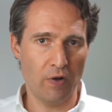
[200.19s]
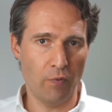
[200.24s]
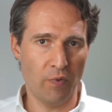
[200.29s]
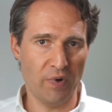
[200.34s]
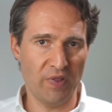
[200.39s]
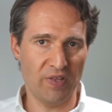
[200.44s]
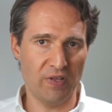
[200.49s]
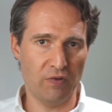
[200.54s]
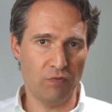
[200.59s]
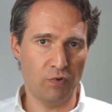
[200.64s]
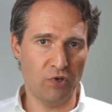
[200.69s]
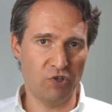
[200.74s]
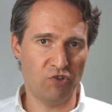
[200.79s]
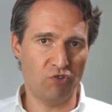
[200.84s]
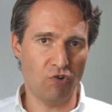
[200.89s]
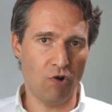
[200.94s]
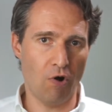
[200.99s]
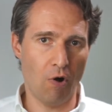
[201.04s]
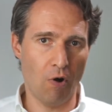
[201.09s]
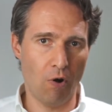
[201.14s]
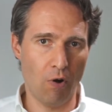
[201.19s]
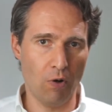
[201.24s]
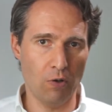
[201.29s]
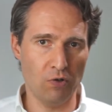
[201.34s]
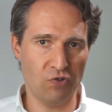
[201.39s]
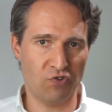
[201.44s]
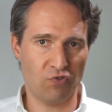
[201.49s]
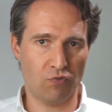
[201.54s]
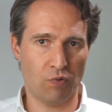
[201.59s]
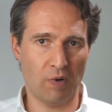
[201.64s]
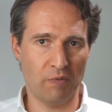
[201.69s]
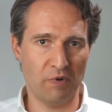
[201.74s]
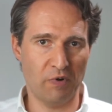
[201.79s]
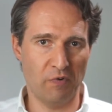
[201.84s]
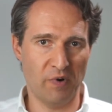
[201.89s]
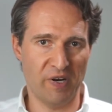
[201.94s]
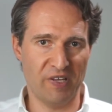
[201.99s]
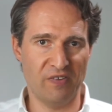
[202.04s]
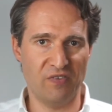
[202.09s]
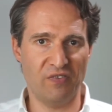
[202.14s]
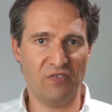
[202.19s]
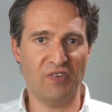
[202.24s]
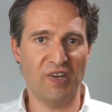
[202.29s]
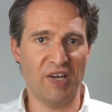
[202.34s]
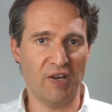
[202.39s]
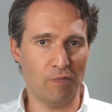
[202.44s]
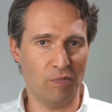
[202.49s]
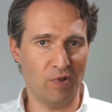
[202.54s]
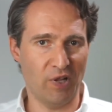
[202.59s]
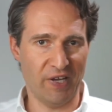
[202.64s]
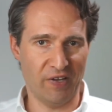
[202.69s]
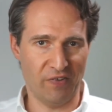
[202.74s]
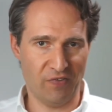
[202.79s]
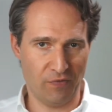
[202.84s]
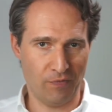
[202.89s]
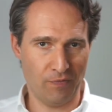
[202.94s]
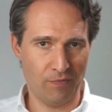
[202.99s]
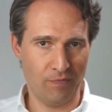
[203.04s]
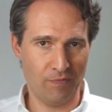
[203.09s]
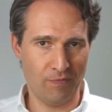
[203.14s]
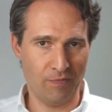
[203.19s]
within which all Scrum events take place.